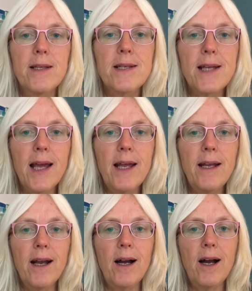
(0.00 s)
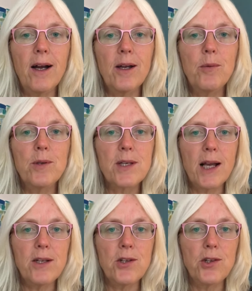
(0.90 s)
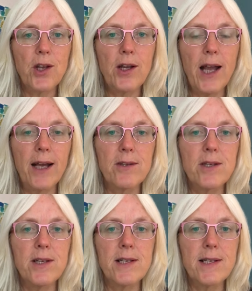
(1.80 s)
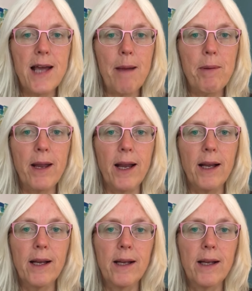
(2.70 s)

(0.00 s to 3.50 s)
Today I was going to show you how to do some tapping.